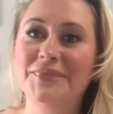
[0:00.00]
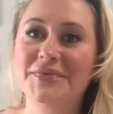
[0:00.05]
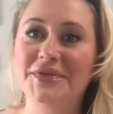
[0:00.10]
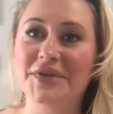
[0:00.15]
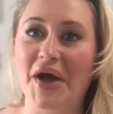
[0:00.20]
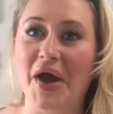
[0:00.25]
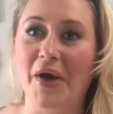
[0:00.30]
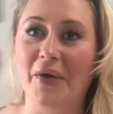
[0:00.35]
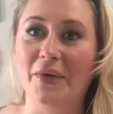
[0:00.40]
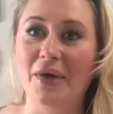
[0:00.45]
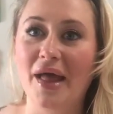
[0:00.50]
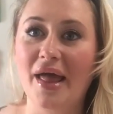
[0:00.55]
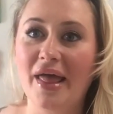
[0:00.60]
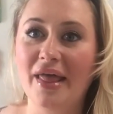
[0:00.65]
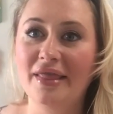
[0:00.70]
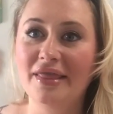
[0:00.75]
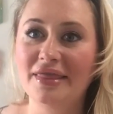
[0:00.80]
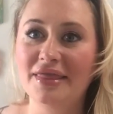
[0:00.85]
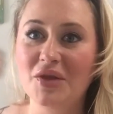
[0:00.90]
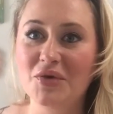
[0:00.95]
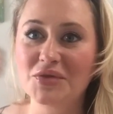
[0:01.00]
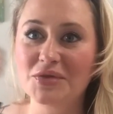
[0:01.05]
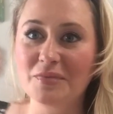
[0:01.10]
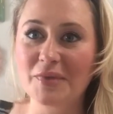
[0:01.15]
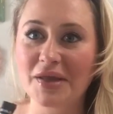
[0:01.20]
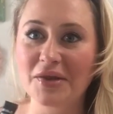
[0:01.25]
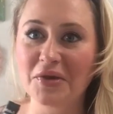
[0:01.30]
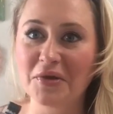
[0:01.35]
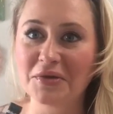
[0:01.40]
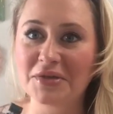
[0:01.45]
So, those are
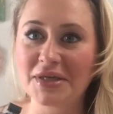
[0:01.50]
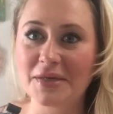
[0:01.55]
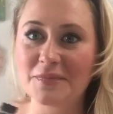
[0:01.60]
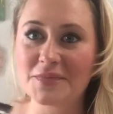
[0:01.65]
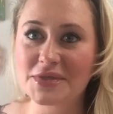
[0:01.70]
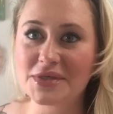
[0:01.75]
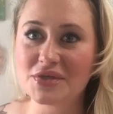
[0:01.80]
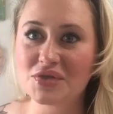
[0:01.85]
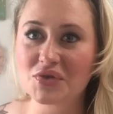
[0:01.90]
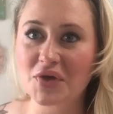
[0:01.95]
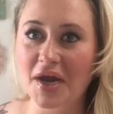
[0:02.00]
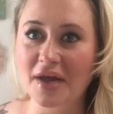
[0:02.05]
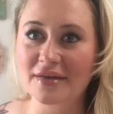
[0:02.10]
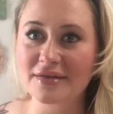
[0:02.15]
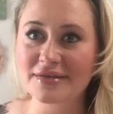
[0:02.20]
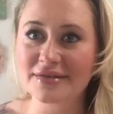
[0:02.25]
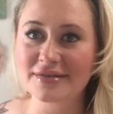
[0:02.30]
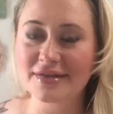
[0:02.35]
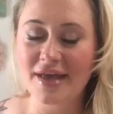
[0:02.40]
my little tips and tricks.